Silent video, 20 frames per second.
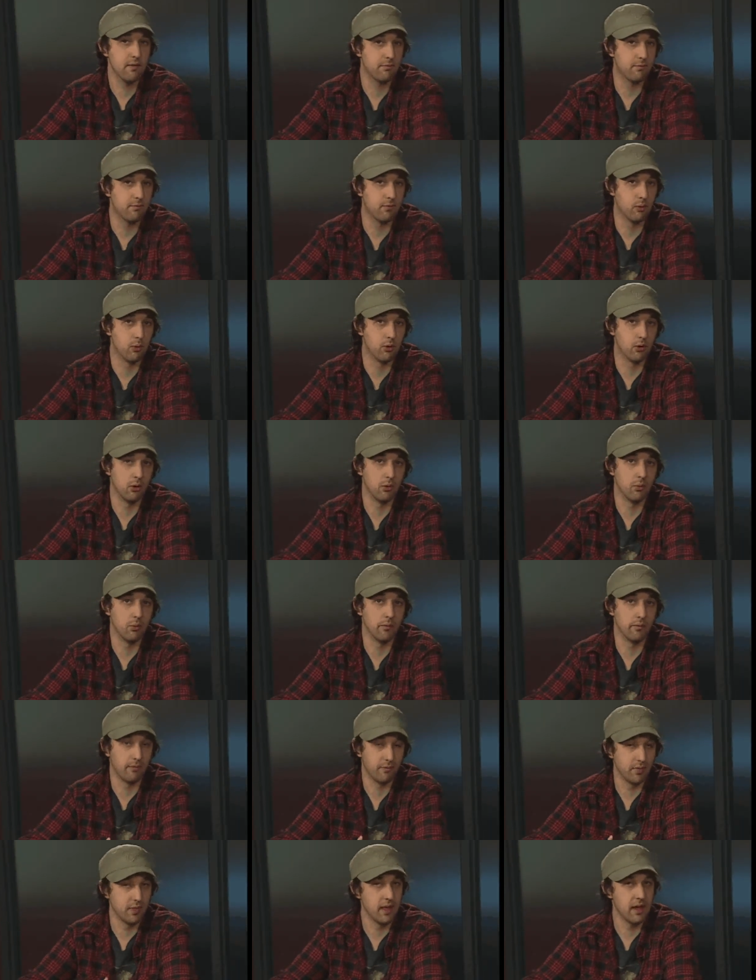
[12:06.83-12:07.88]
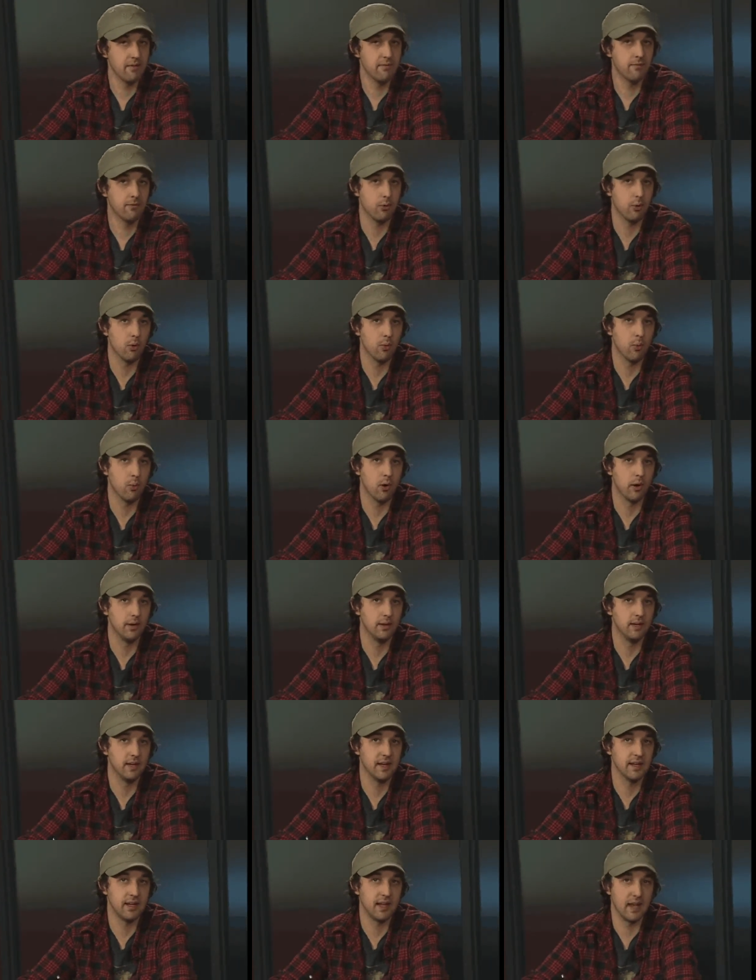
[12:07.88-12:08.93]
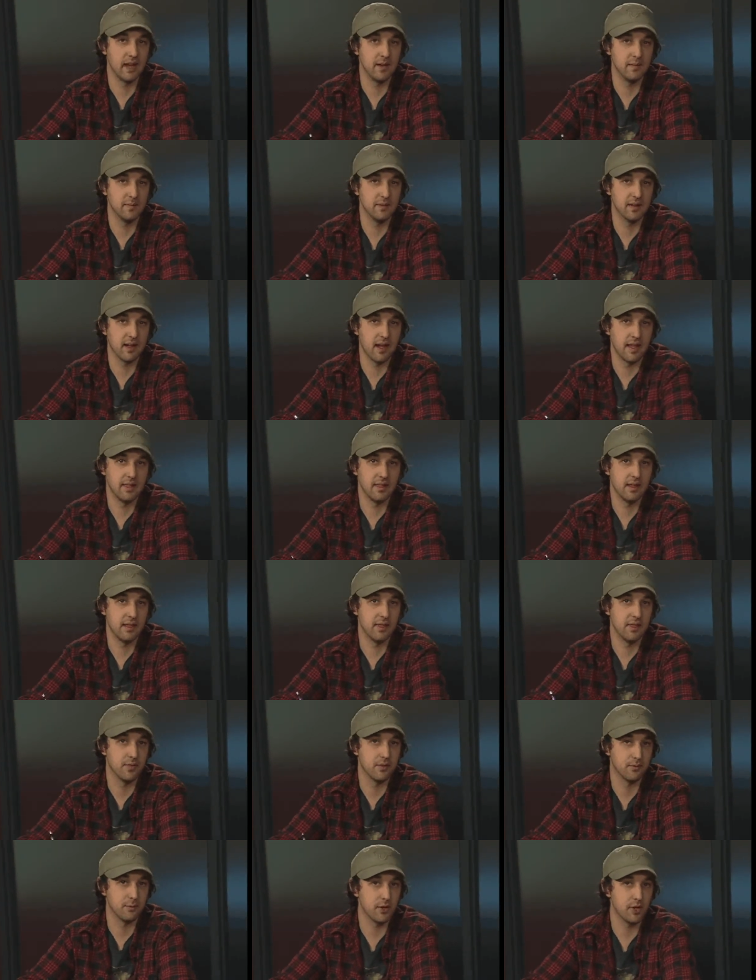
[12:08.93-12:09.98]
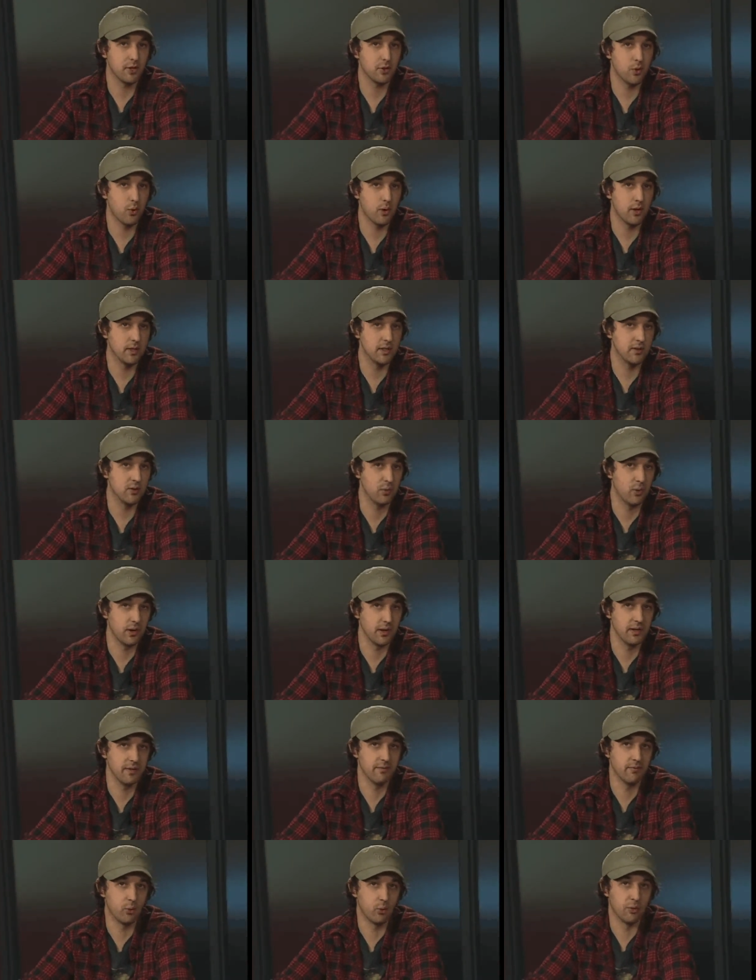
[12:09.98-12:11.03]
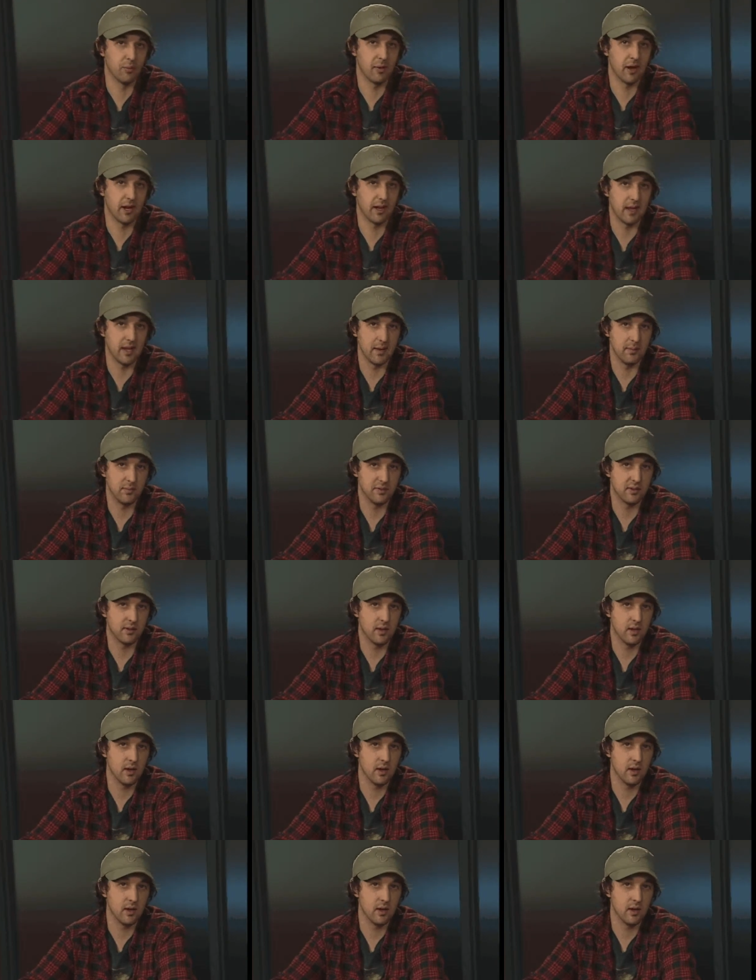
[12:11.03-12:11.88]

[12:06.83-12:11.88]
4 one-day games and then 3 2020 format games.